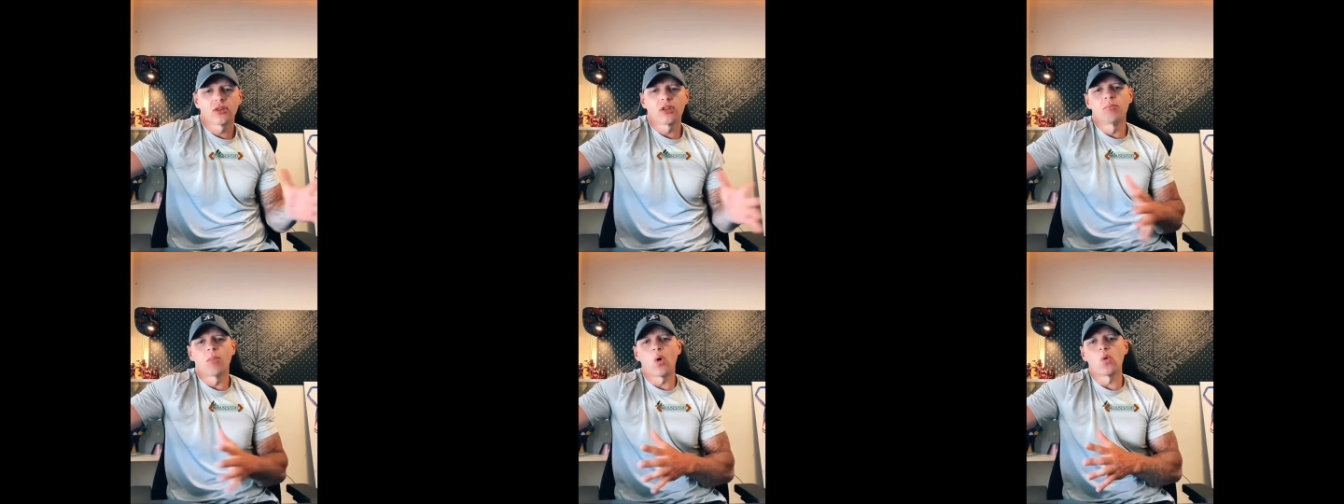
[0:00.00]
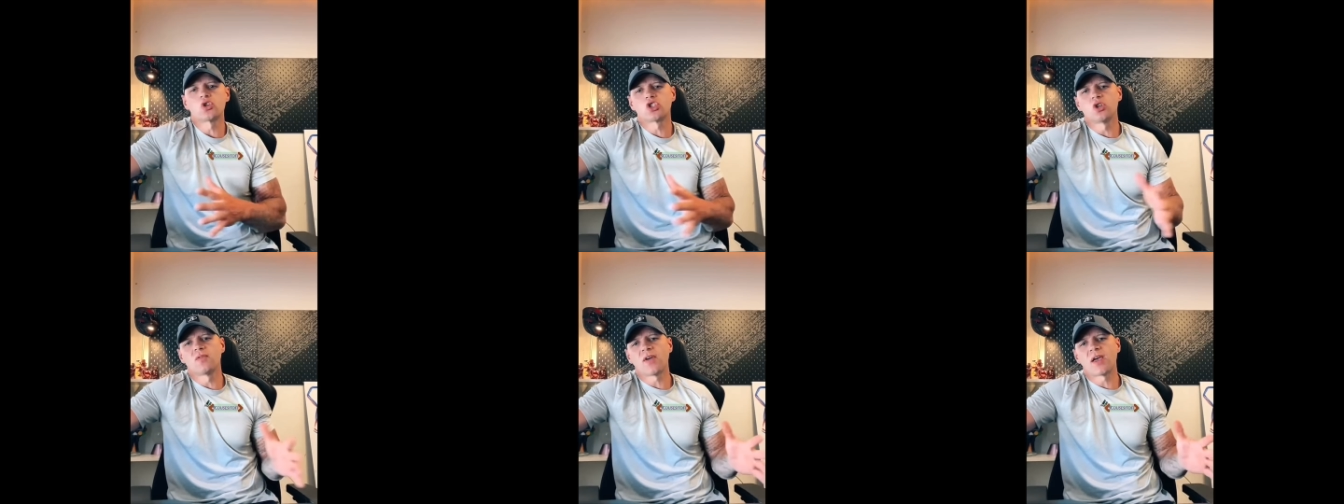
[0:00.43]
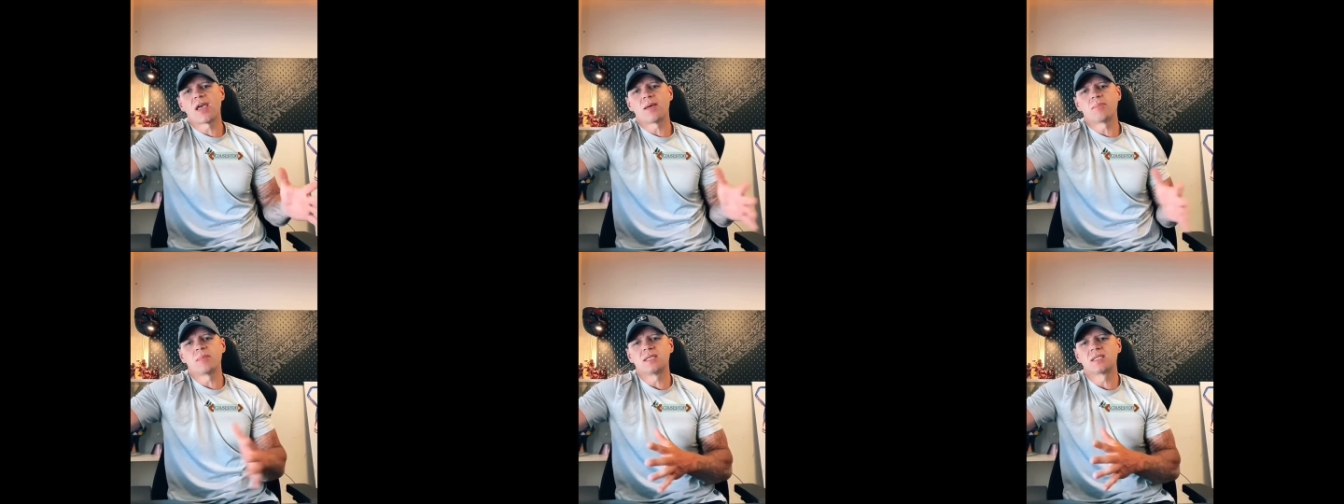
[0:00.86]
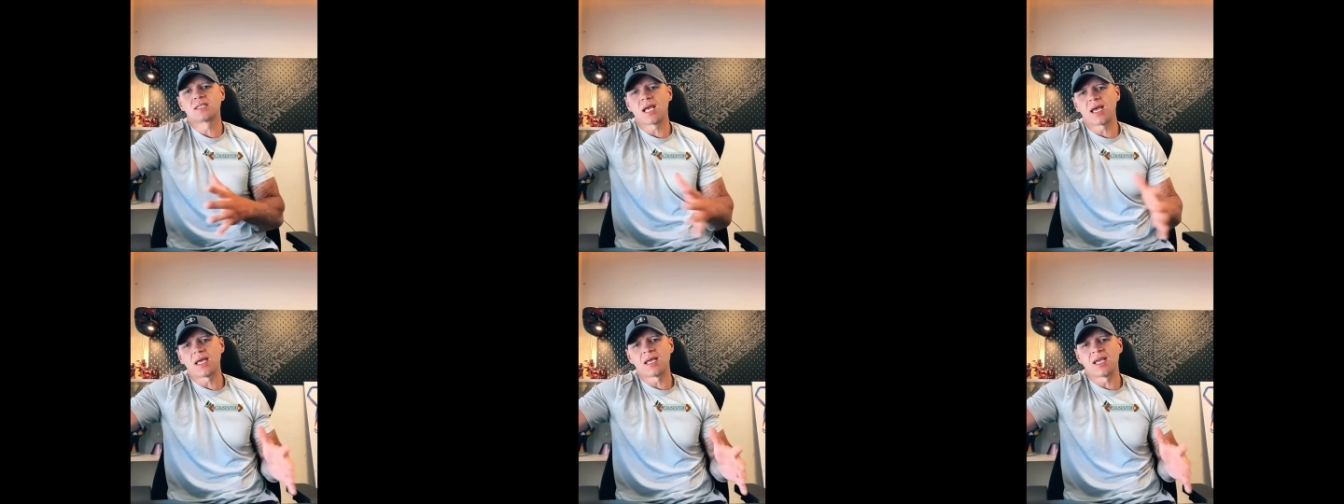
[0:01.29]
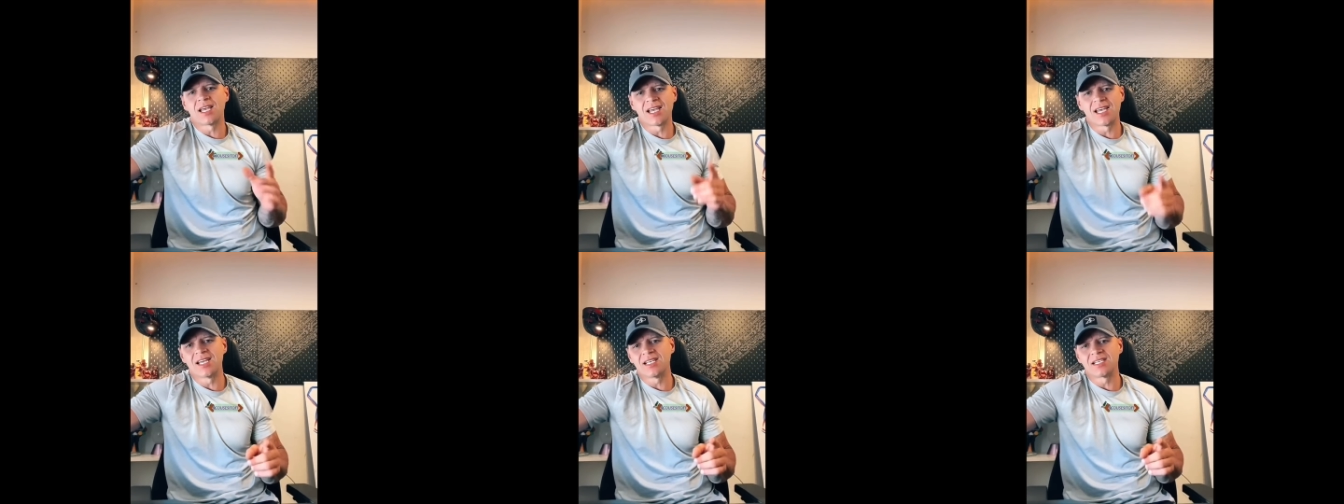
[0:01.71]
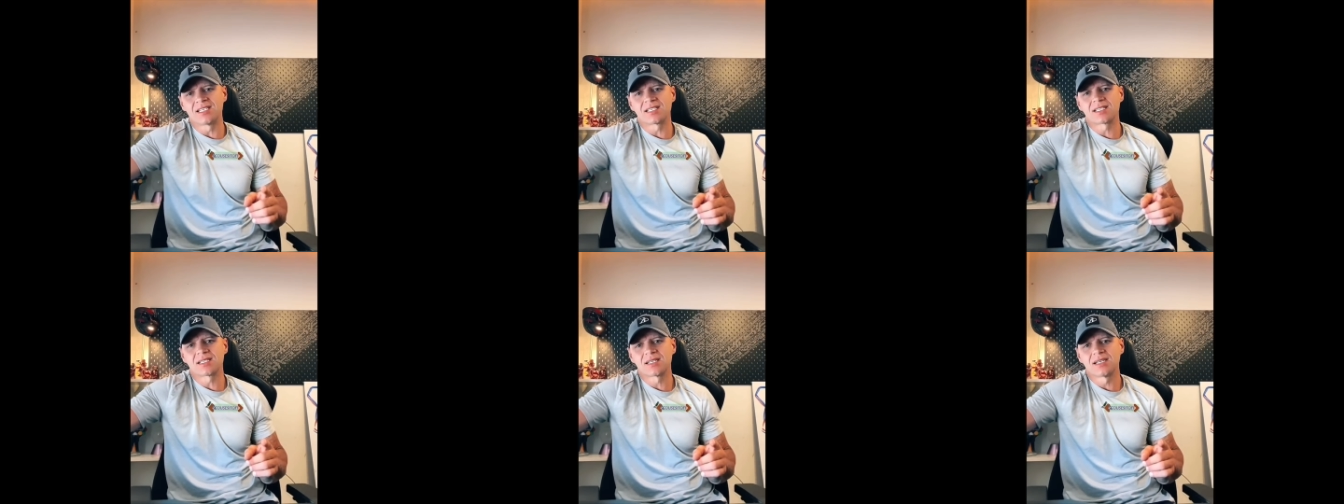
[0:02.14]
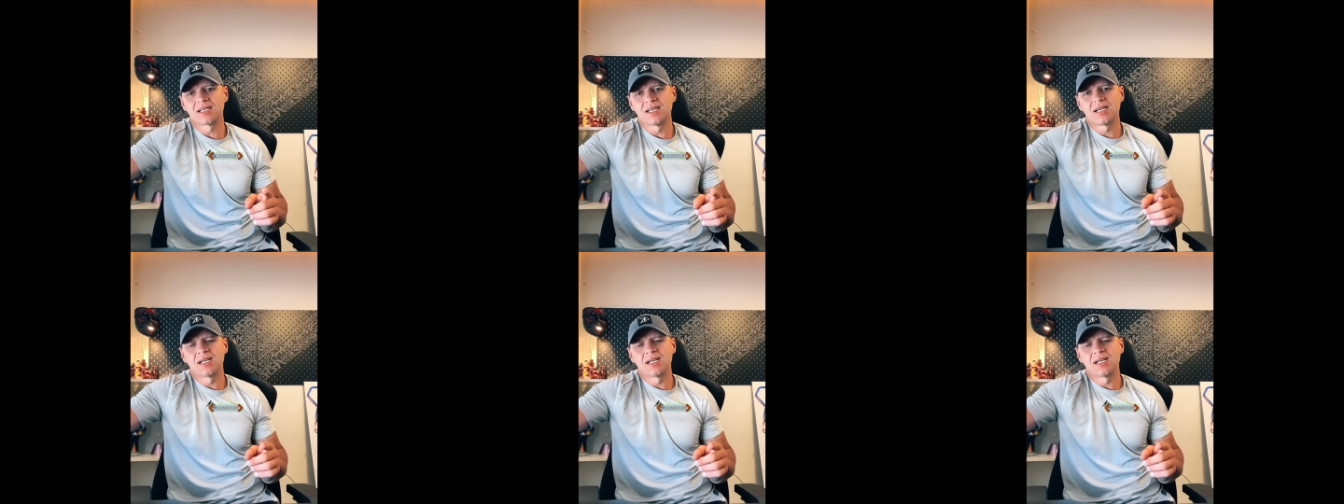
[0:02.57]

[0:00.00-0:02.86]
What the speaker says: The most you've heard me say is